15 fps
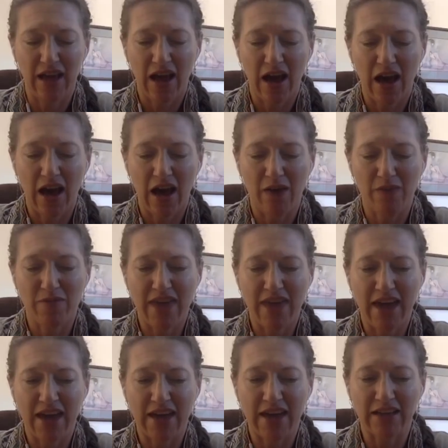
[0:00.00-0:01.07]
um,
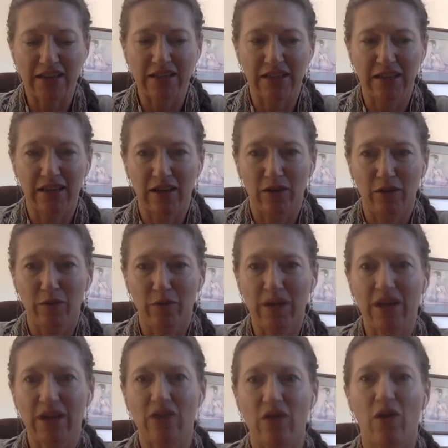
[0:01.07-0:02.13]
that we
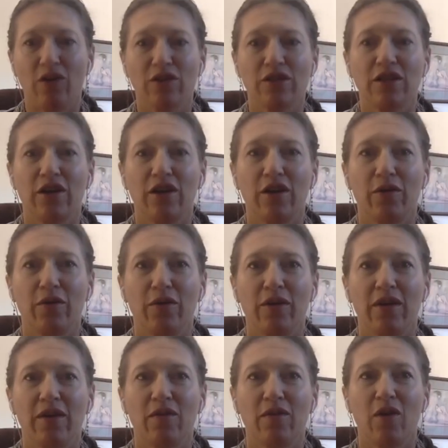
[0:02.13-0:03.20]
can also
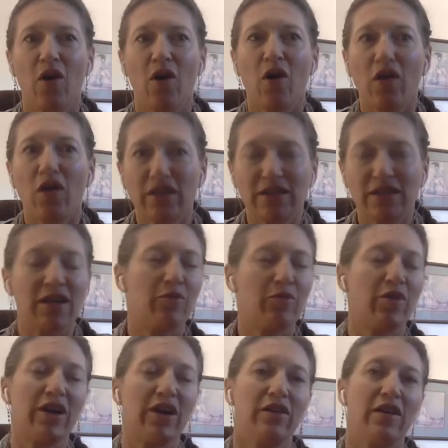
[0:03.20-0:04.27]
all in some
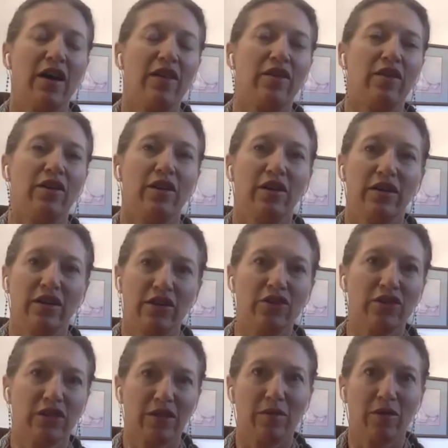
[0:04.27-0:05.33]
way or another,
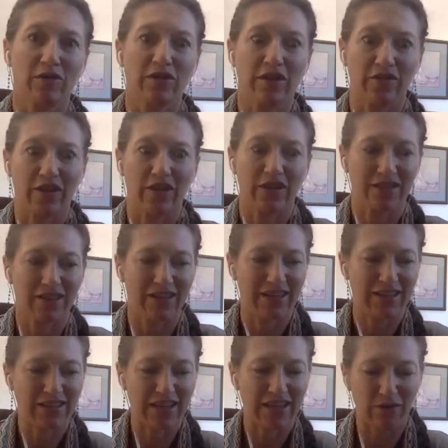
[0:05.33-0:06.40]
usually most of us at
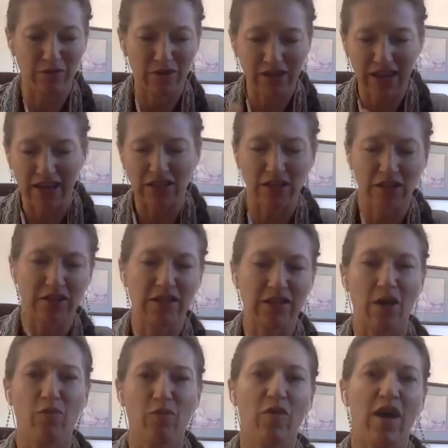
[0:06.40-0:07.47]
least, can relate to
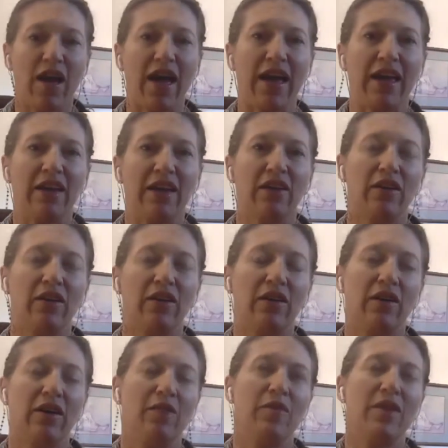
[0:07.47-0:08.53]
some way
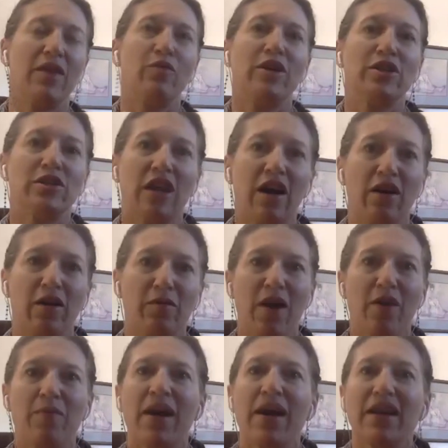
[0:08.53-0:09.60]
um, in which our,
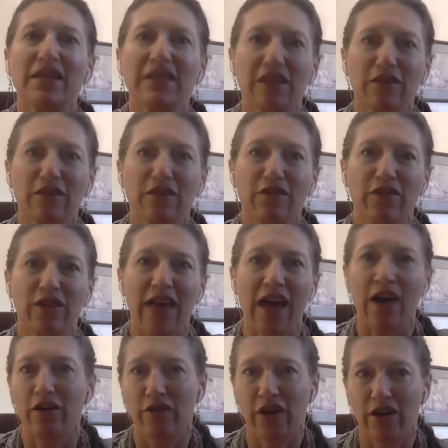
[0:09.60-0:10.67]
our, bodies can feel
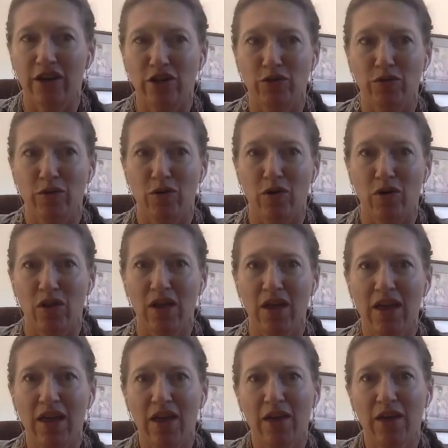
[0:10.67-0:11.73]
out of our control.
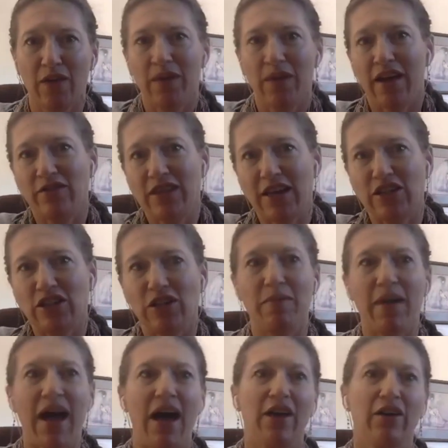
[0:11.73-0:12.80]
We have tension
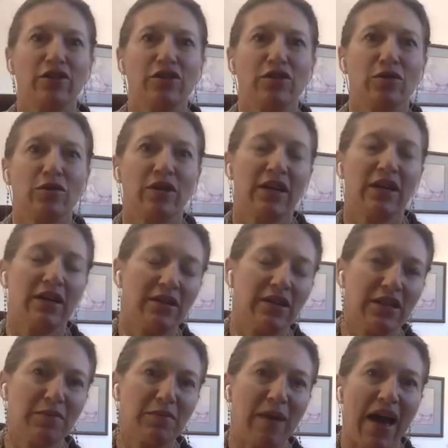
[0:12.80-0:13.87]
patterns or
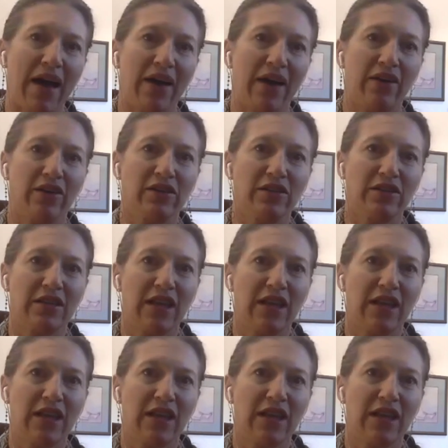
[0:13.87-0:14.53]
illness patterns,